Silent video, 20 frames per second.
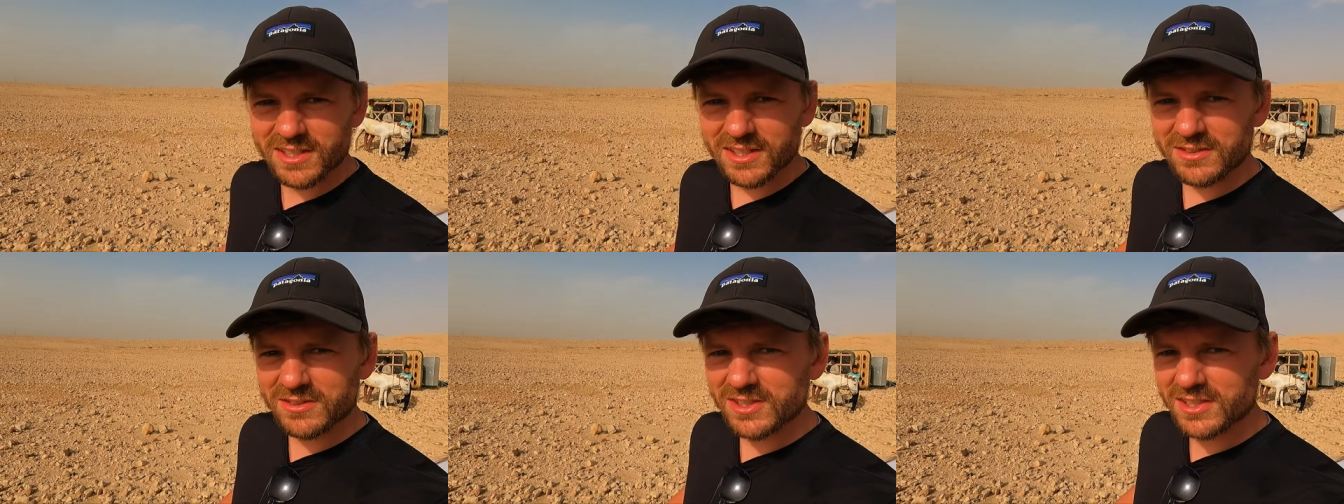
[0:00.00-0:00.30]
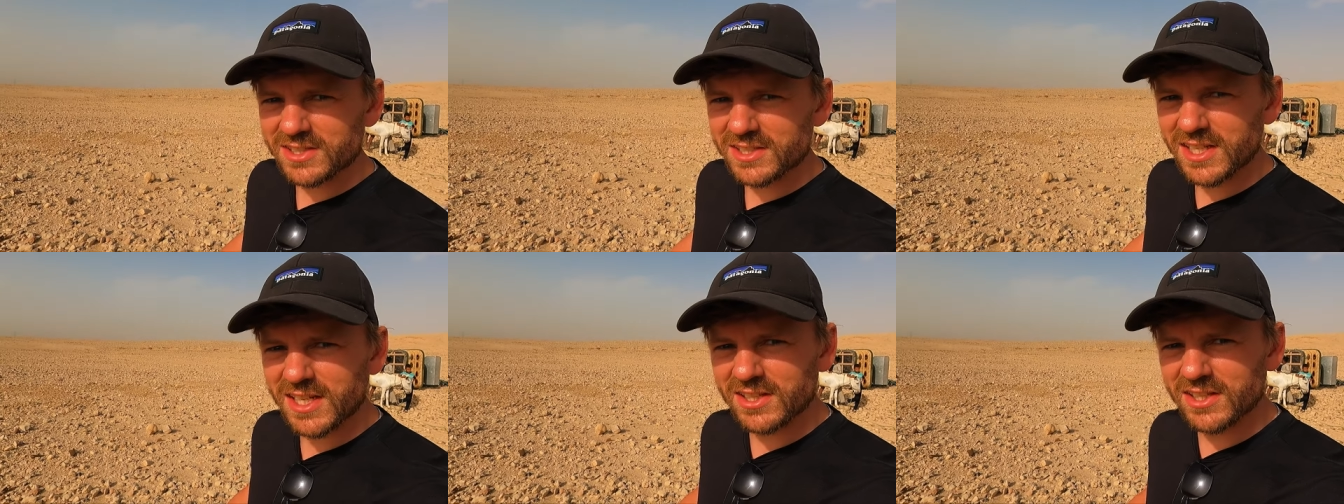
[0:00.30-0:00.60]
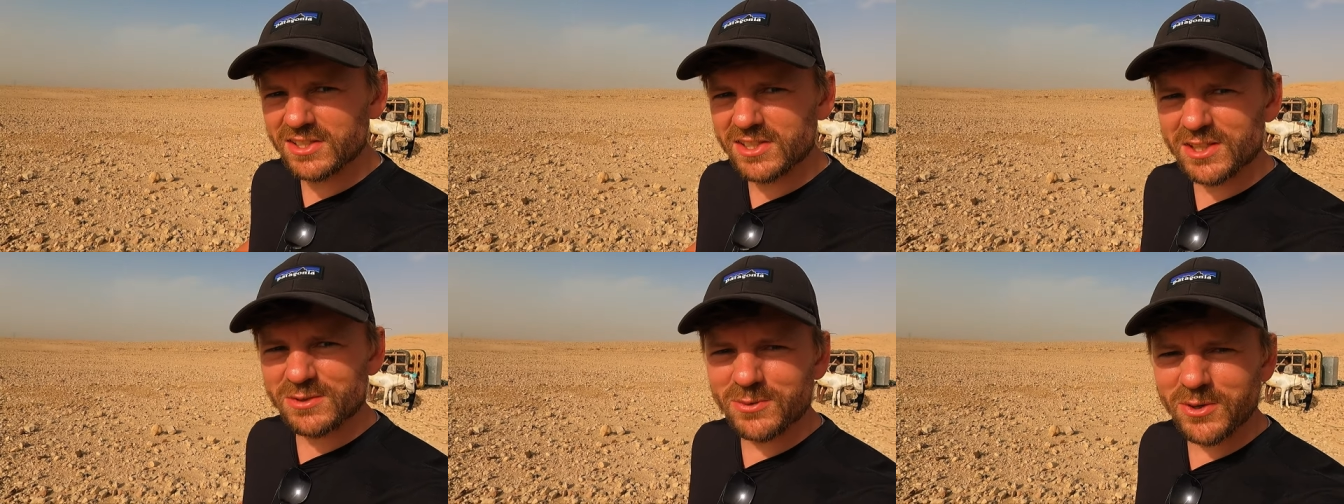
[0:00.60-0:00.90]
I was just
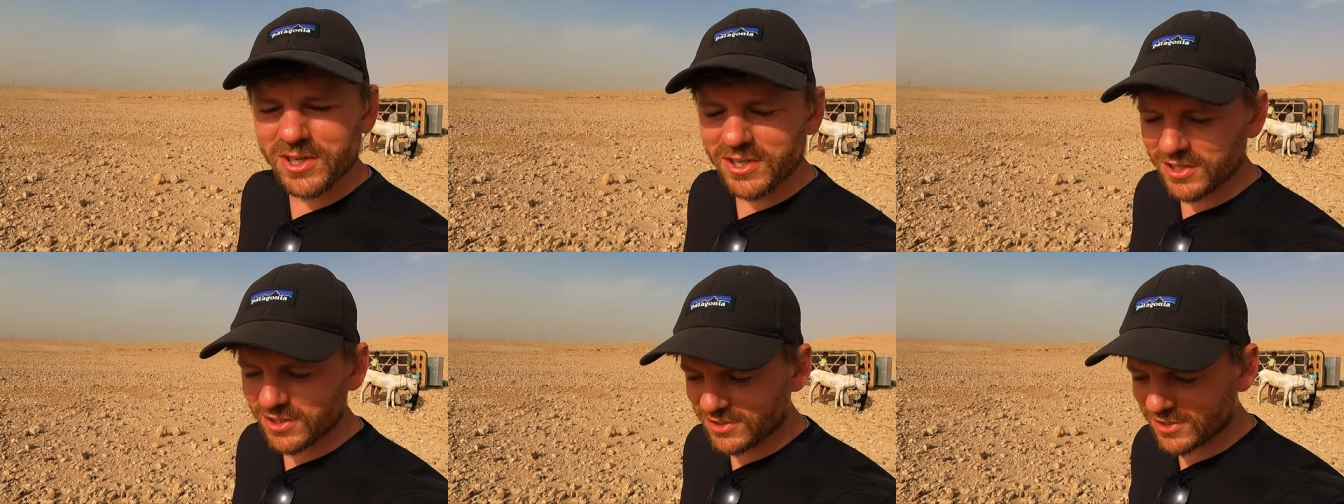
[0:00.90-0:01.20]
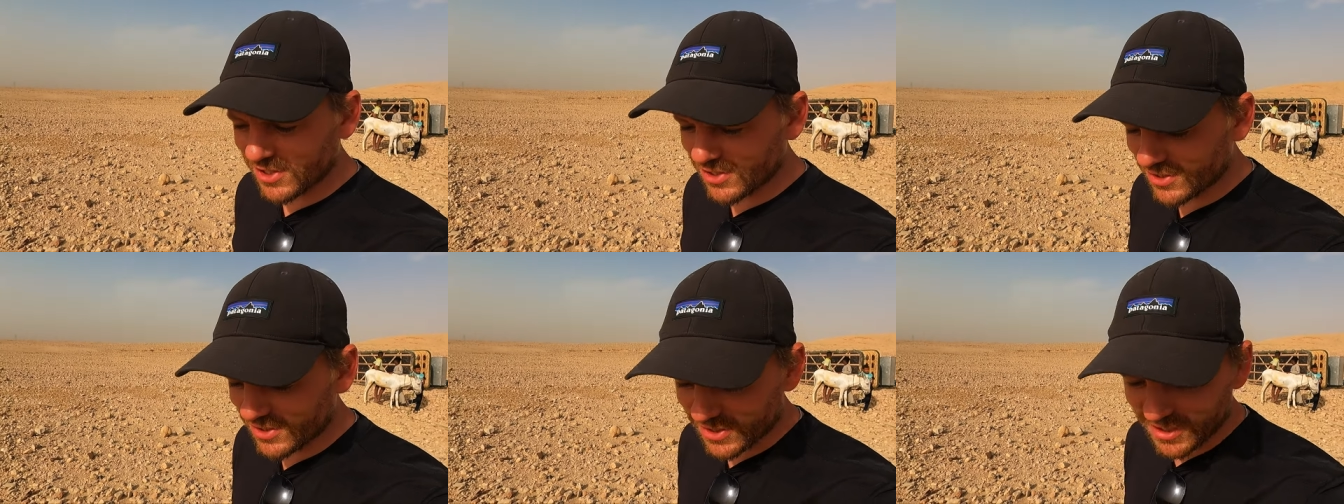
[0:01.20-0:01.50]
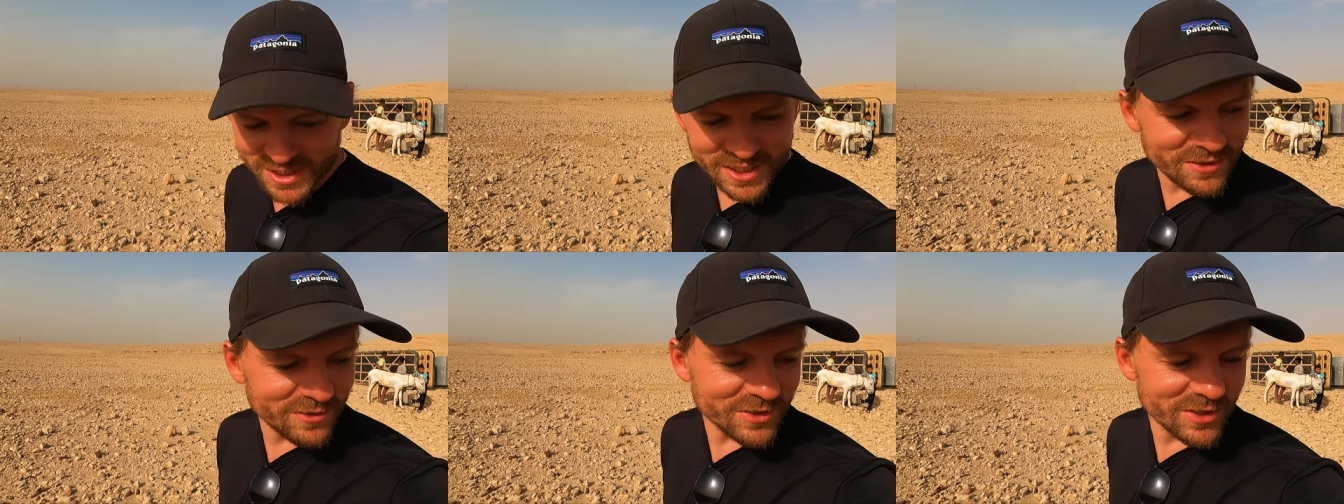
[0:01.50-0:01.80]
saying, this is why I
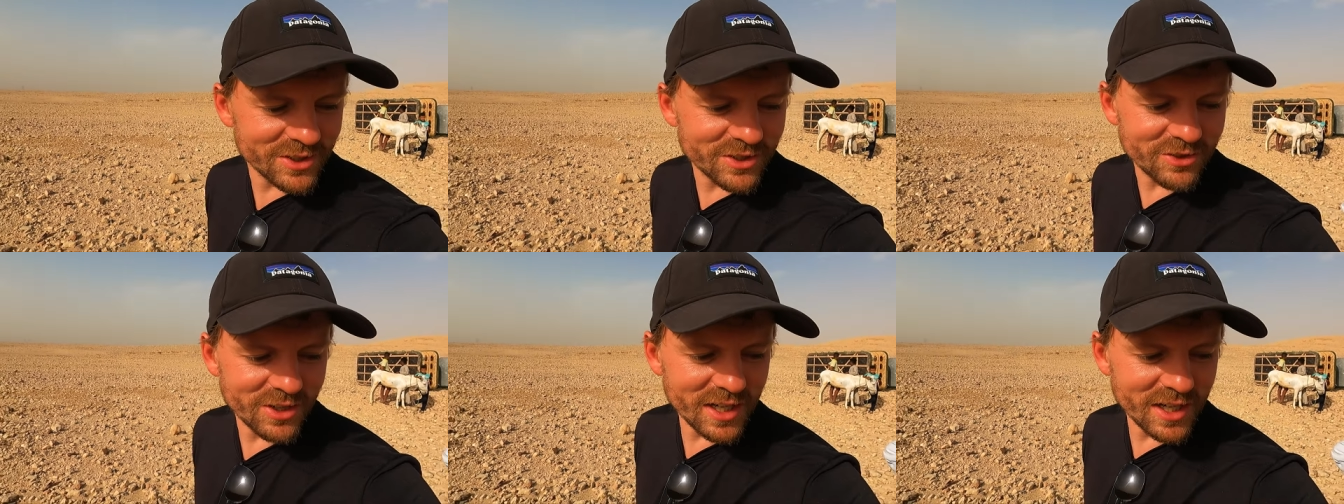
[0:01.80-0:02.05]
don't leave the